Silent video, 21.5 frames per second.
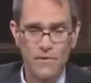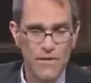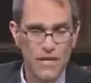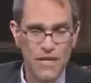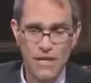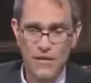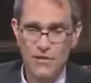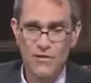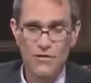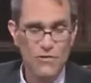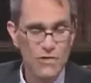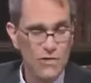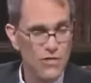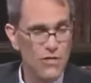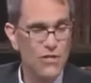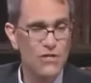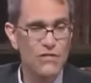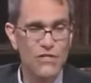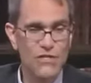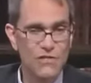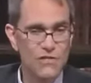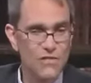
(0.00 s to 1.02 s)
History
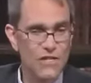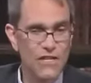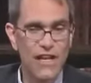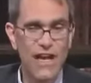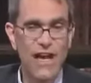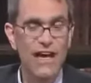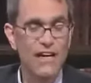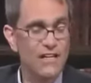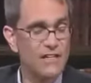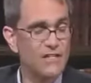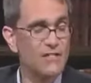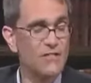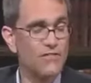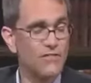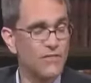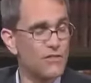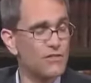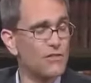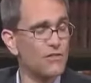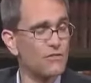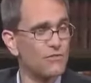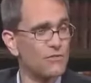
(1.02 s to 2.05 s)
shows it's not a
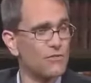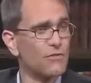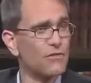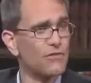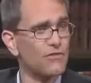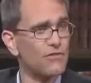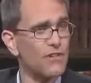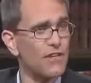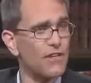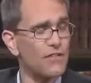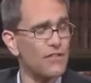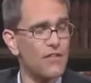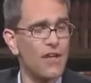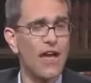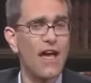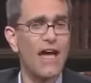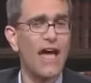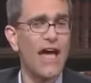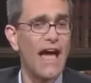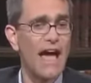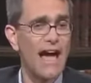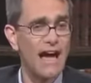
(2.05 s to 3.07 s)
sufficient rule of faith.
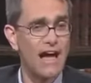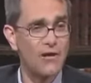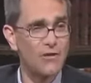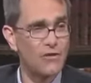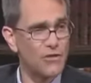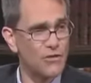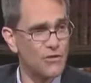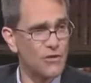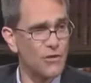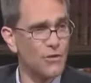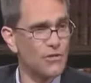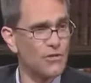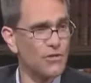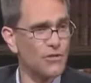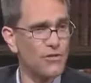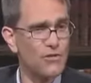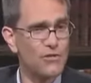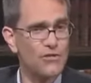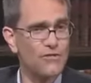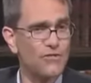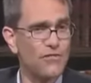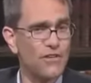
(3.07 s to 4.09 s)
How do you know what the
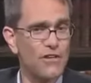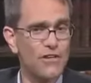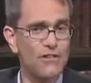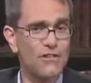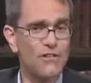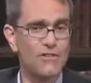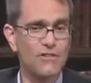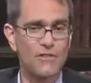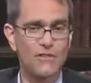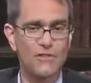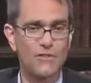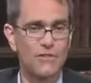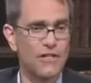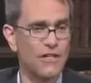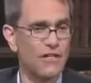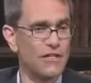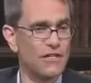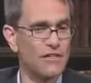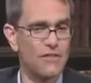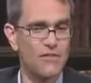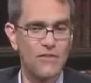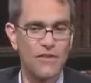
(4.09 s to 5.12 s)
Christian faith is? And
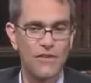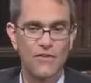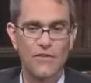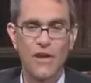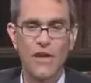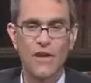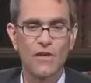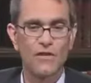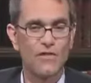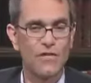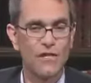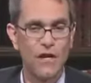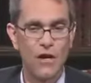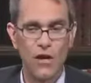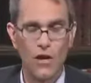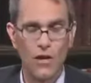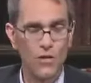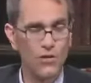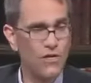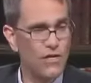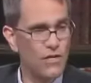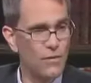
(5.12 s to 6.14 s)
Tertullian says, the
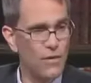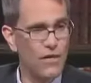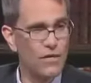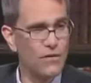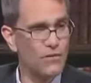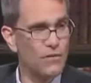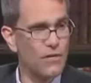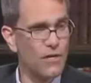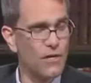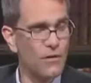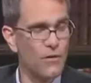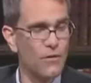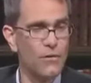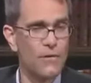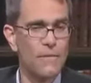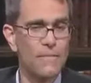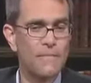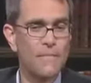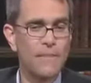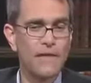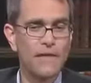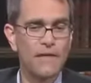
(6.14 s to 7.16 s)
only way you know
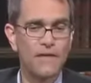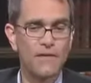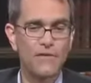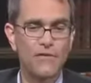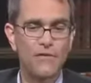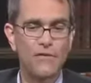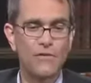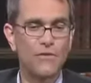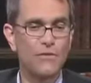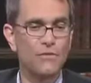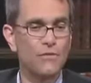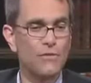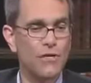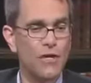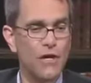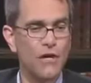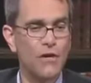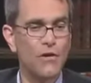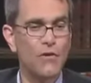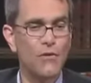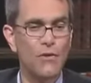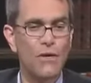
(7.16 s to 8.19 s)
is you
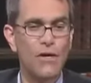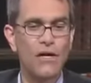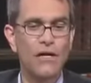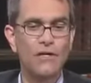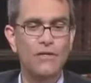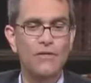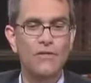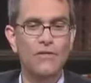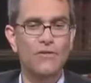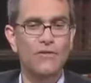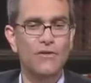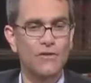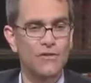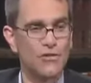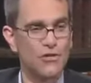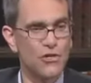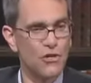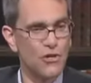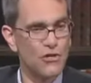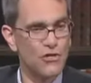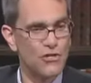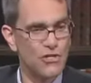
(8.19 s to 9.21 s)
go to the
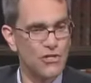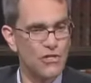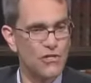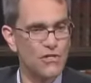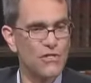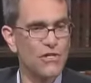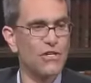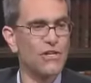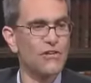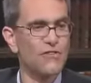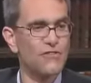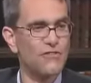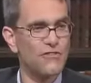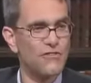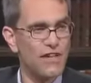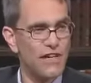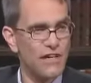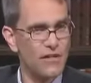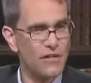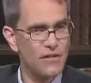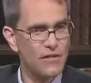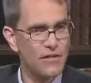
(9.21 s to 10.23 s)
churches
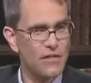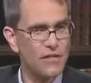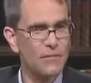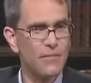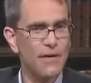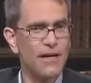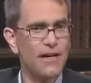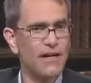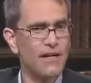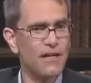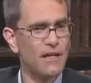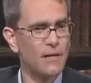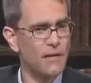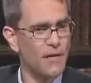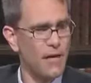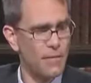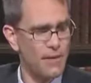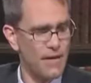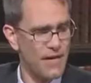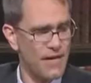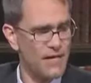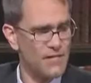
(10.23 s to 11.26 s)
founded by
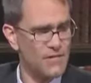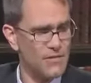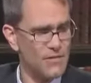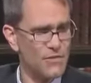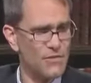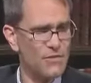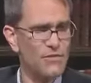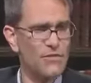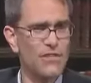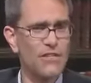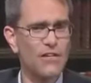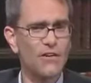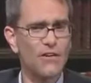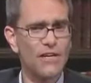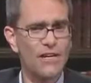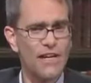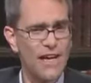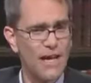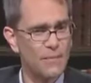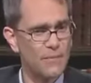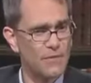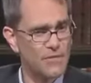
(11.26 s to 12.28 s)
apostles that are in
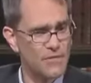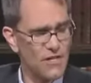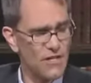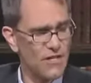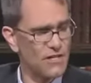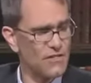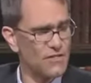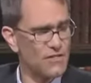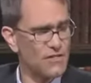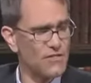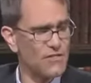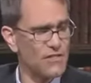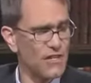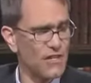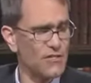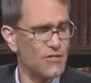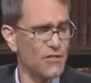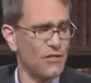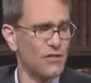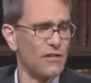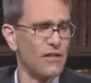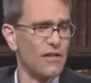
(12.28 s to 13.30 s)
apostolic
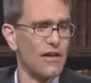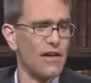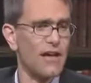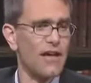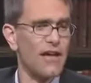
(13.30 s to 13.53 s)
succession.